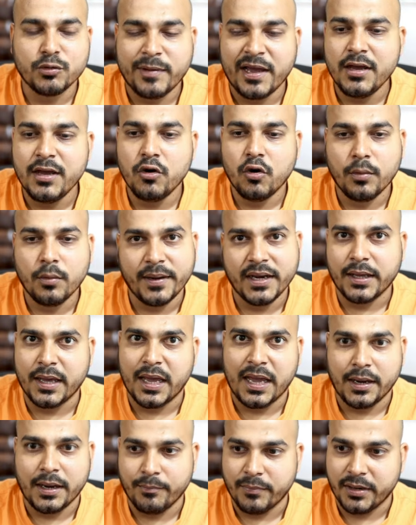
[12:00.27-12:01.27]
to my
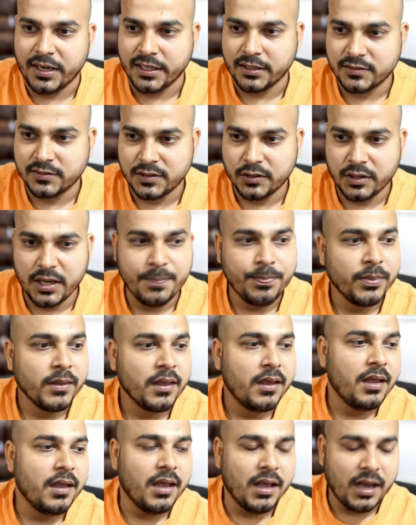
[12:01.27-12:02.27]
OpenAI embeddings, okay?
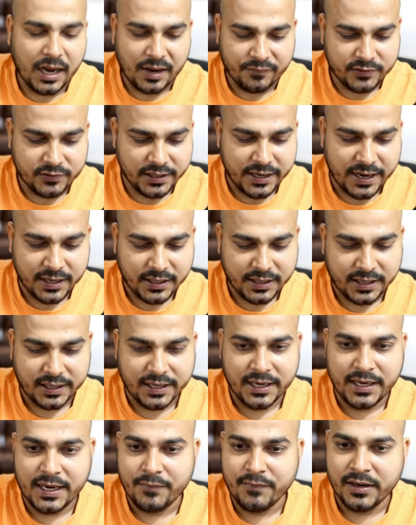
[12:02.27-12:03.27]
After that,
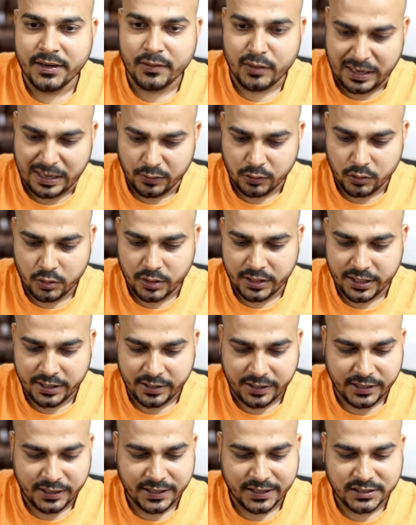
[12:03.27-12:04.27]
again, I will go ahead
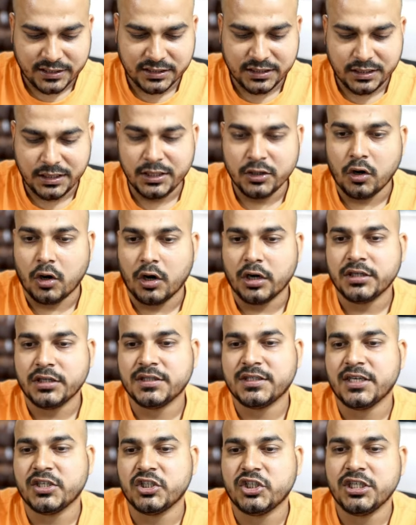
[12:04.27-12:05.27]
and write st dot
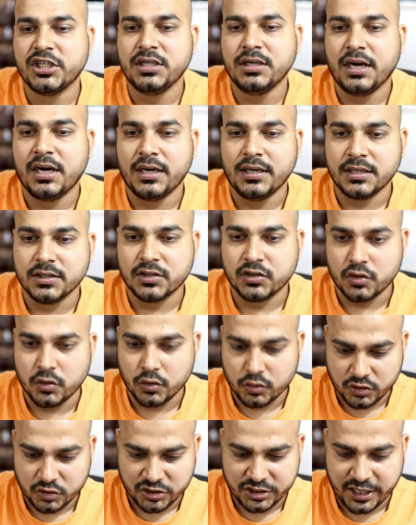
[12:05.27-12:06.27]
session
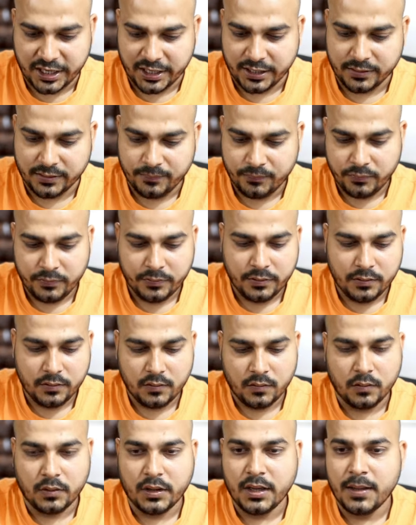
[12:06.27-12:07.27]
underscore state.
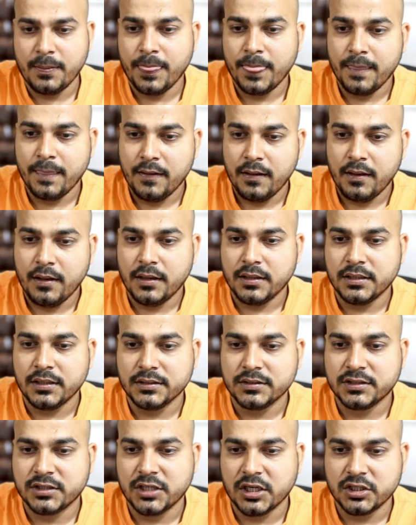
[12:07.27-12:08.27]
Okay.
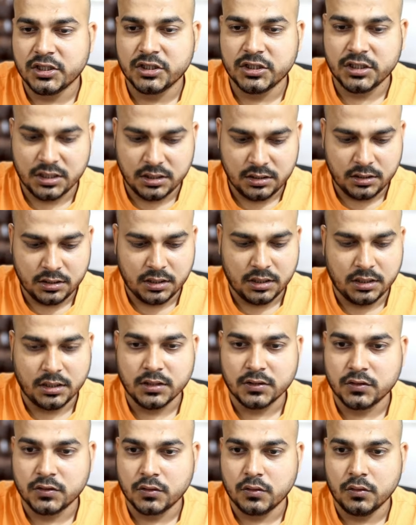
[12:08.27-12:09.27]
Session
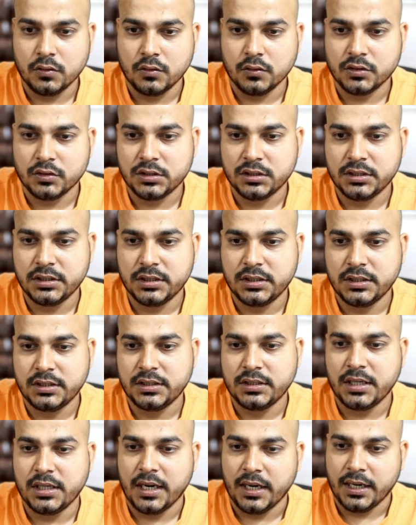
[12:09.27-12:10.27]
underscore
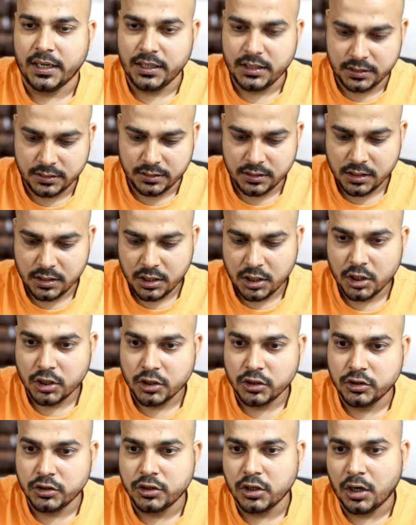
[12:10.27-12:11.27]
state
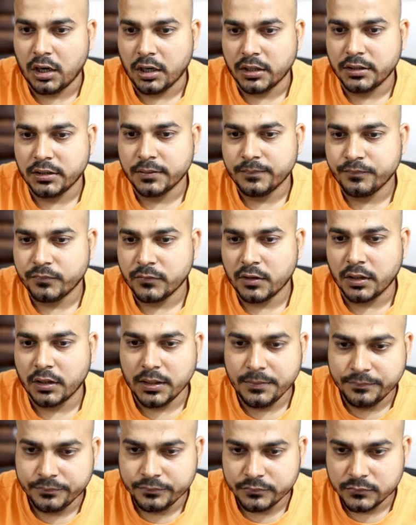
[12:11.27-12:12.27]
dot.
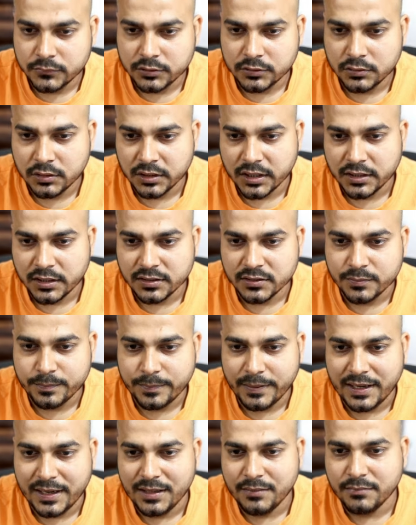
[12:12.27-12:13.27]
Okay. So again, the
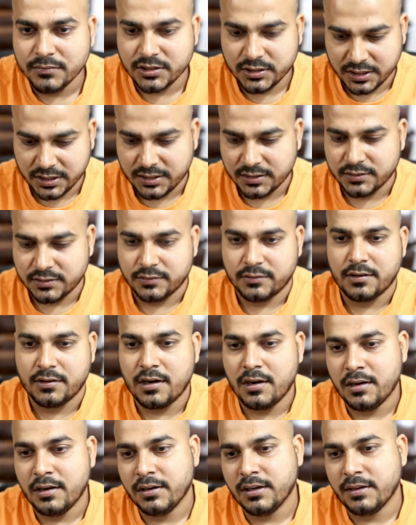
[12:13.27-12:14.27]
spelling mistake is
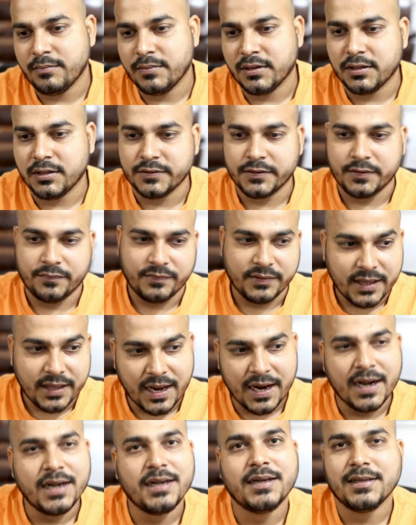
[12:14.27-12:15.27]
wrong. And because of
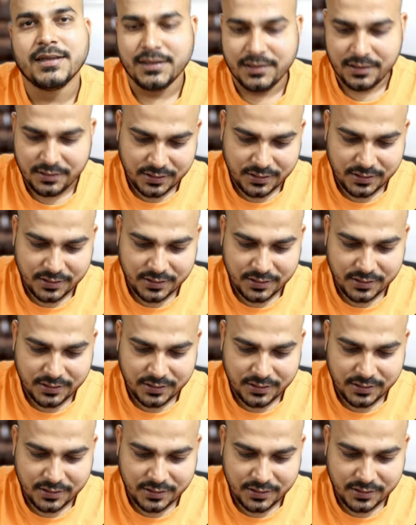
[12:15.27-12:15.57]
that,